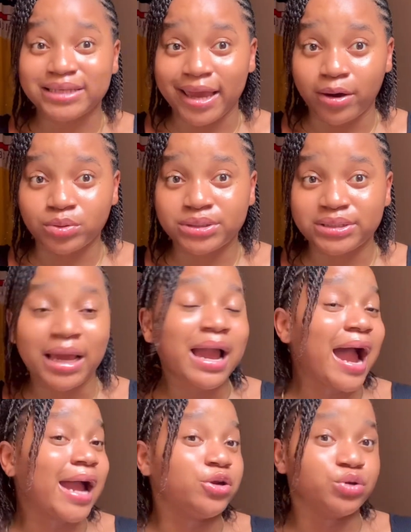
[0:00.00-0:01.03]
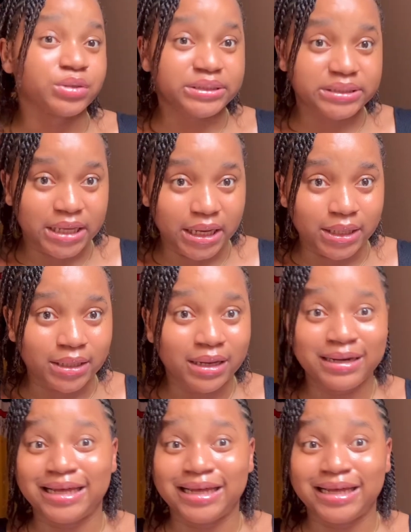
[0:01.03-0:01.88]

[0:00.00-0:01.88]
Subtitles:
health and your skin,